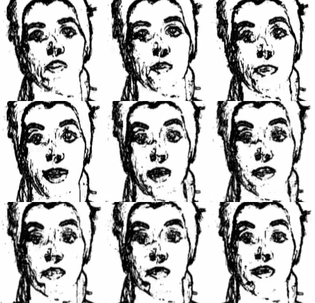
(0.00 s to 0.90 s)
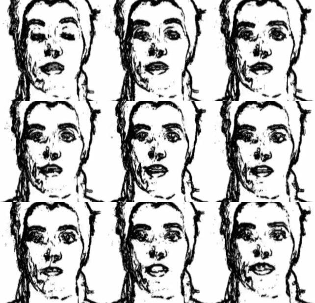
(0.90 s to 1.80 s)
the pairs,
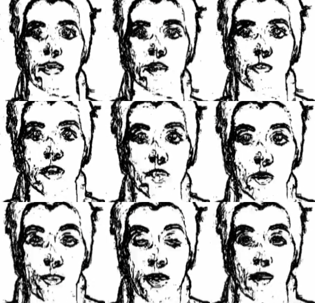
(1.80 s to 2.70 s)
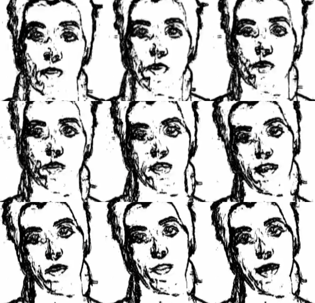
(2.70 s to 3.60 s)
like the inspirational pair, which will tell
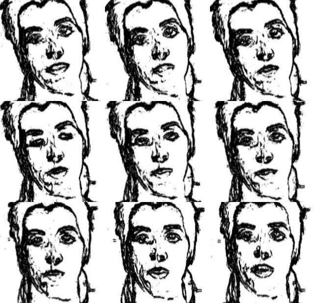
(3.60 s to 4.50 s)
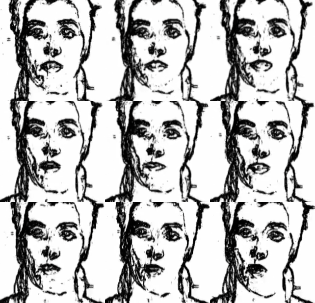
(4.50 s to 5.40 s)
you about the story between yourself and
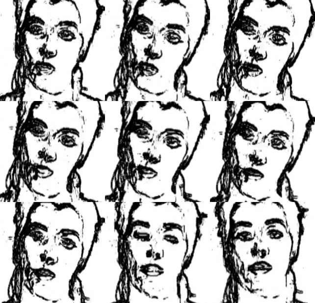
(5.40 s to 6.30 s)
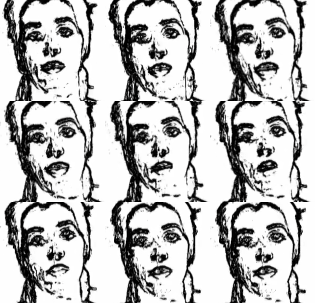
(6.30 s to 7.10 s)
your other, and all the